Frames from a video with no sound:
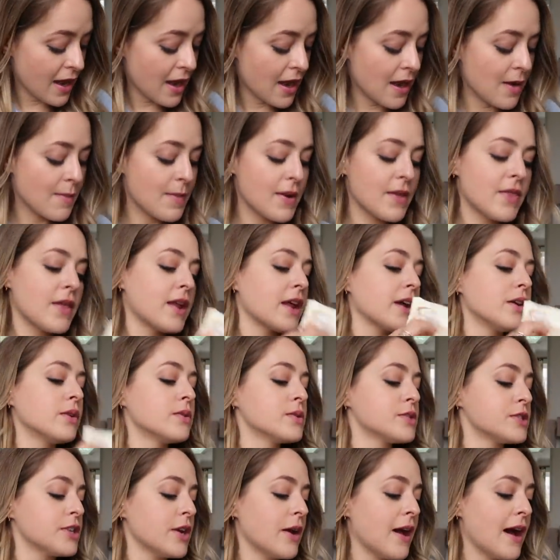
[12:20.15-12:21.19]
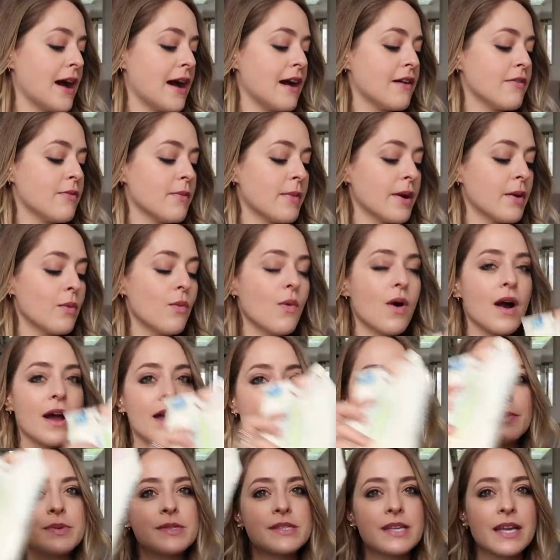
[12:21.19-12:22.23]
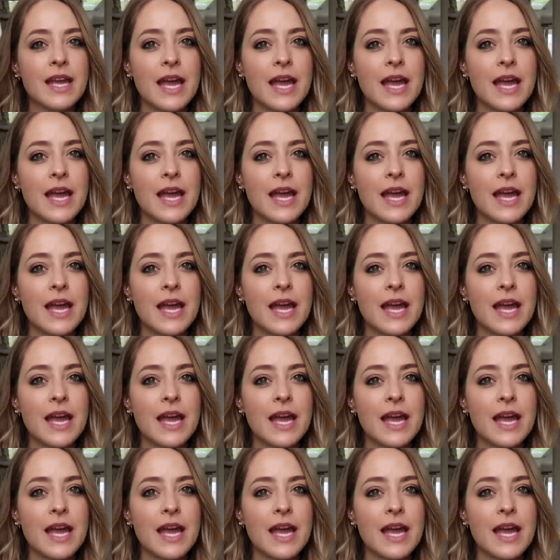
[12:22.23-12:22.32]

And then I also have my wipes.